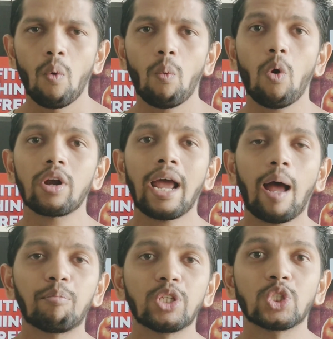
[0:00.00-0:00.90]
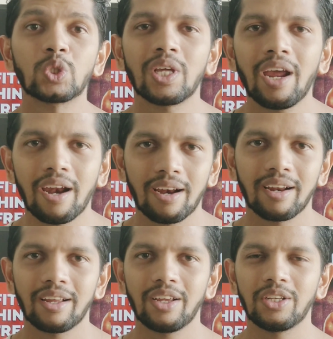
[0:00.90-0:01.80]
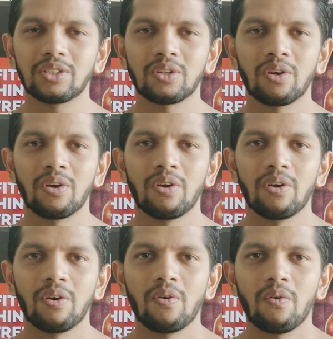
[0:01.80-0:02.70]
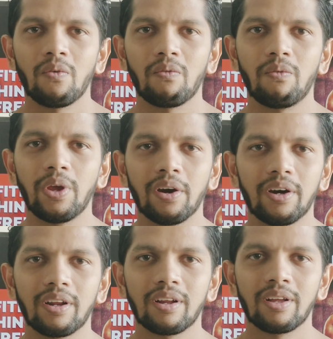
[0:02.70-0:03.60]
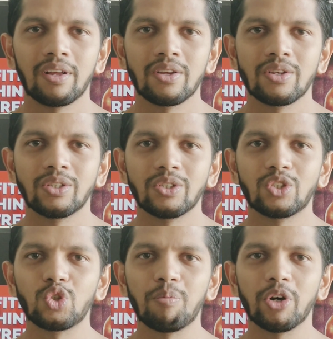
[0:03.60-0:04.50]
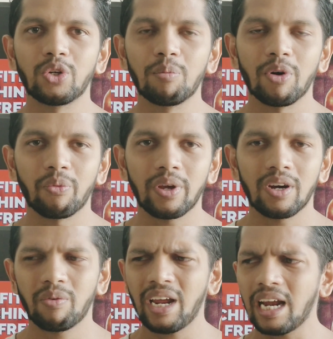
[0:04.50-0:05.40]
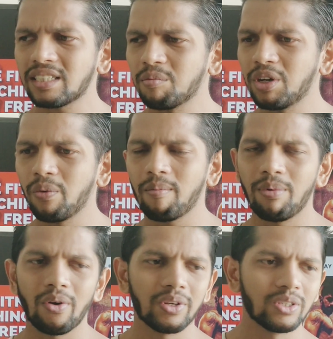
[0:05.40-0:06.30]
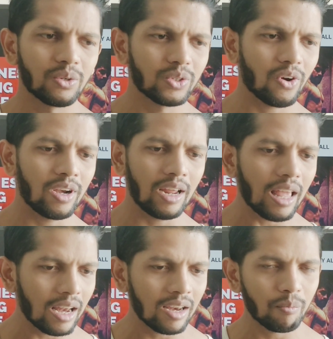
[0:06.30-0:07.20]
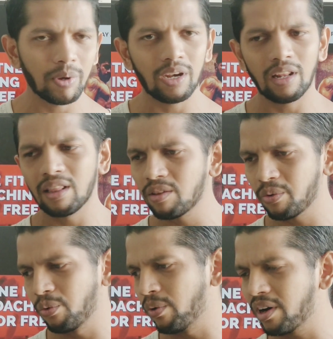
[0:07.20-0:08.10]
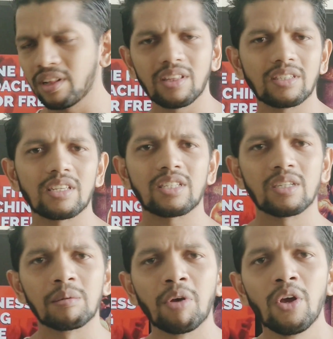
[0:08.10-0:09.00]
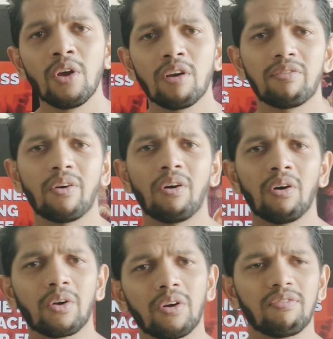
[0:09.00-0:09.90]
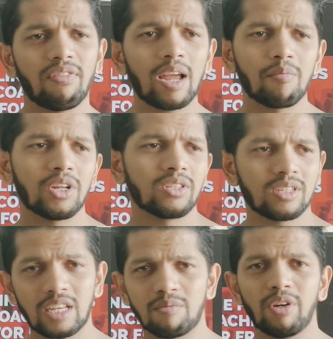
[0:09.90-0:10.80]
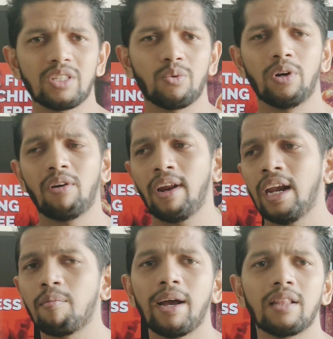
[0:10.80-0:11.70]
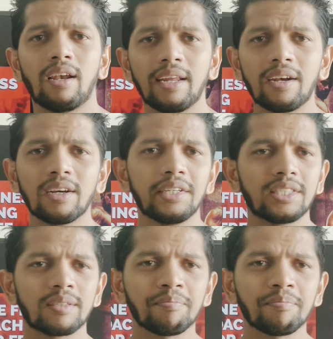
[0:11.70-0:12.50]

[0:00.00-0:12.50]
What happens there is weird. Super duper weird. We had some new employees who joined in, who were in the system for a good 5 months, 6 months, were trained by the leaders.